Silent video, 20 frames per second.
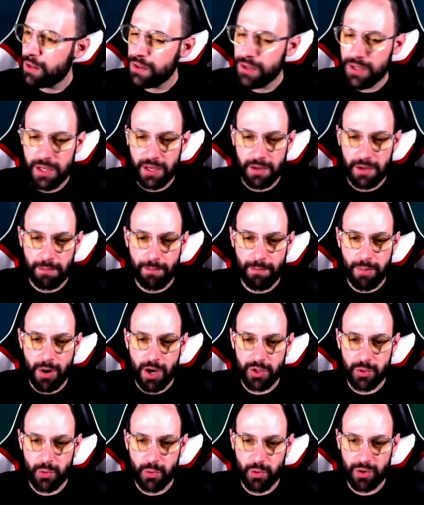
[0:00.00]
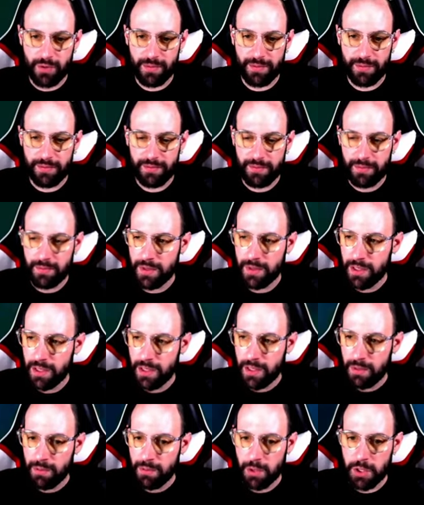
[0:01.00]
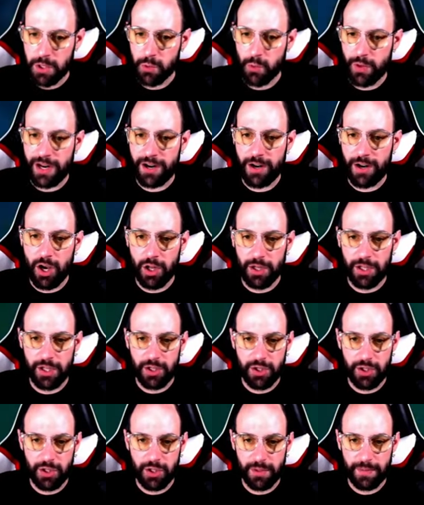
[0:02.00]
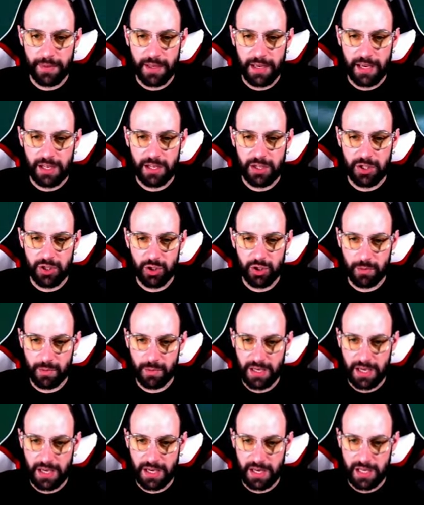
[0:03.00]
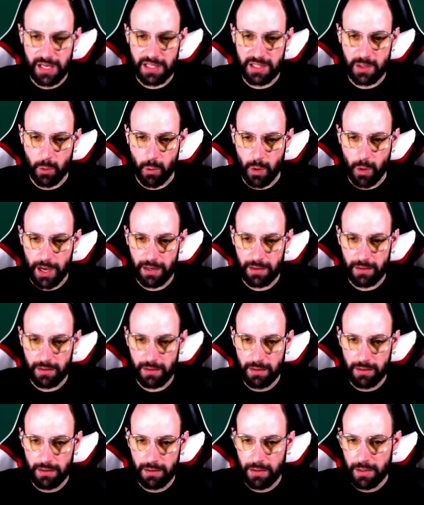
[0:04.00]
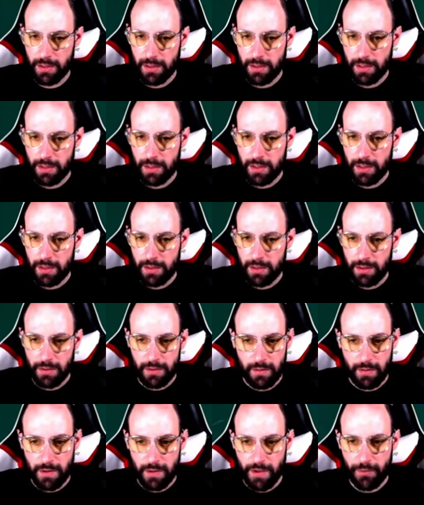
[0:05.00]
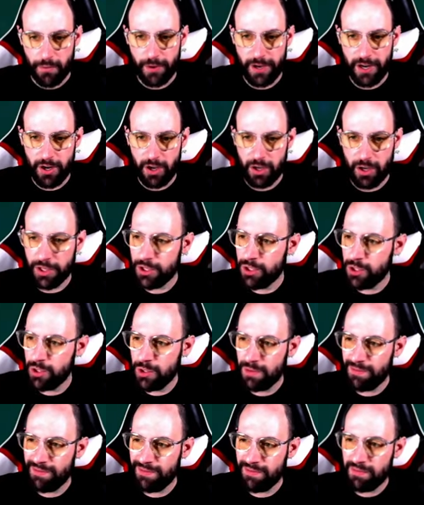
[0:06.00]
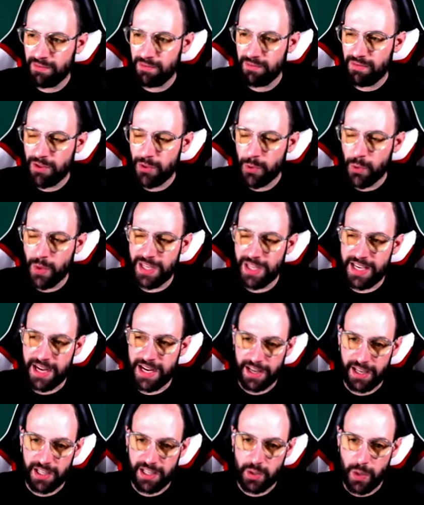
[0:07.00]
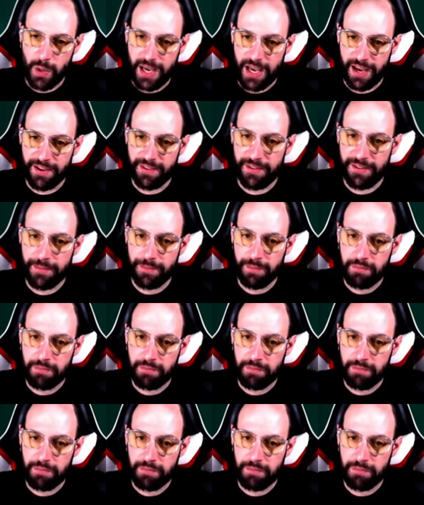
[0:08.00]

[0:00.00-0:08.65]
the boss room, because we are only two and should be an easy one. If we are only two, three targets we have.